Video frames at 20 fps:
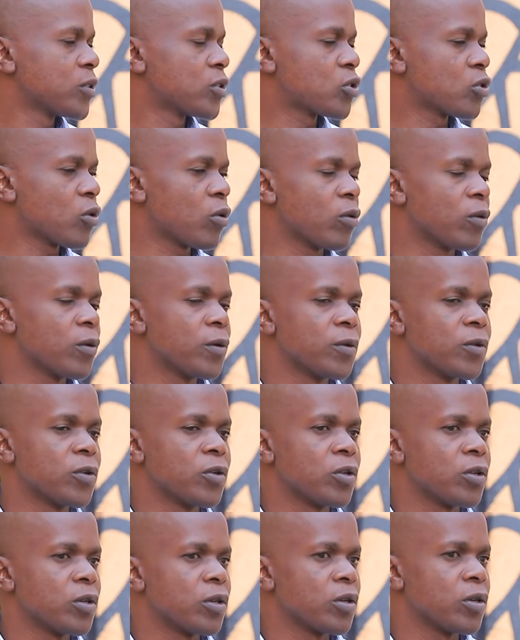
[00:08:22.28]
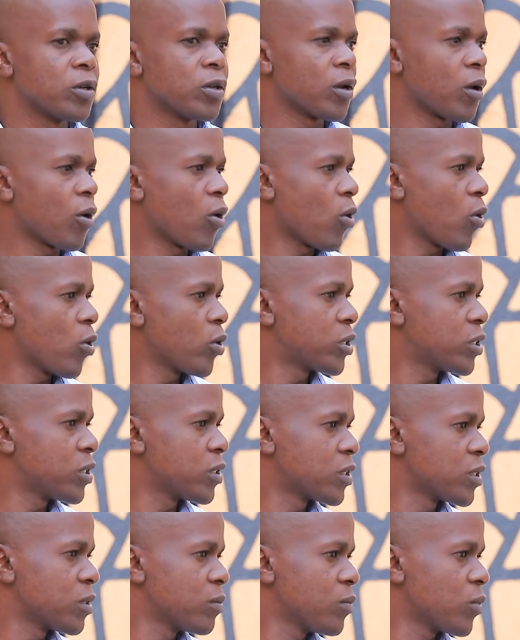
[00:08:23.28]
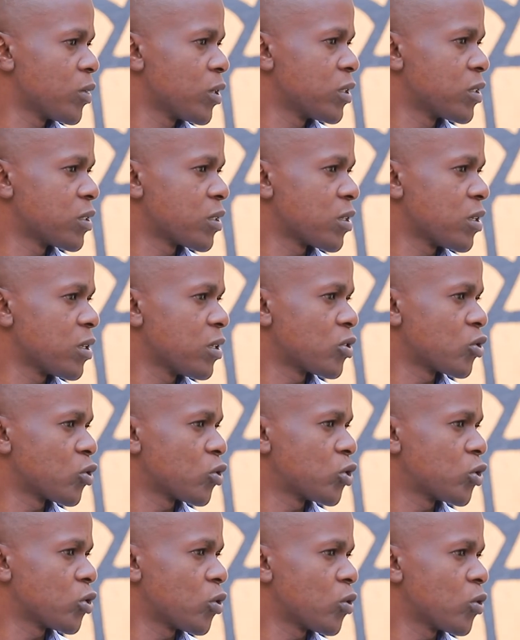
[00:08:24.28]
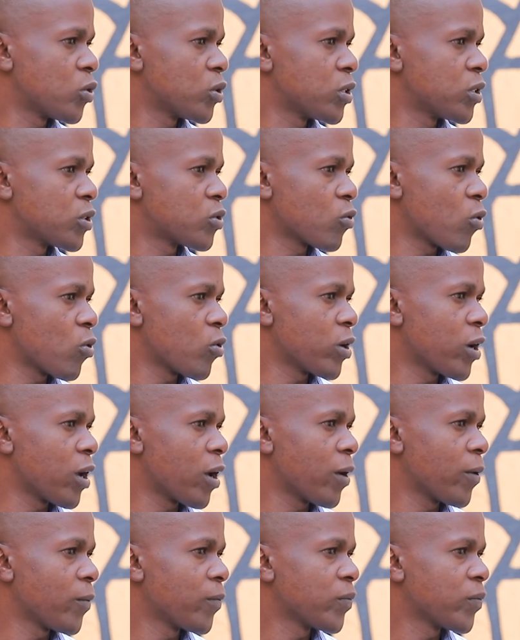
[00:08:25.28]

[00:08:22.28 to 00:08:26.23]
So autism is a social disorder.